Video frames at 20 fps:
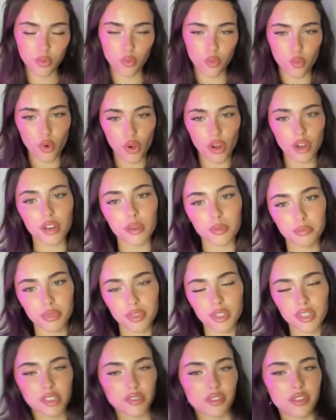one
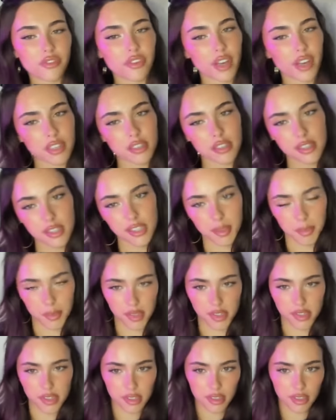piece of advice that
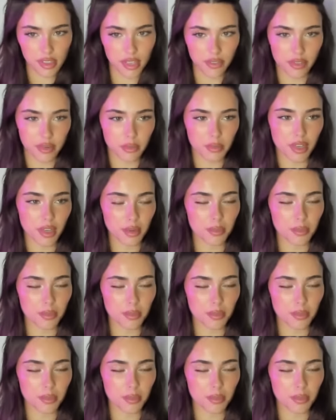someone's given me,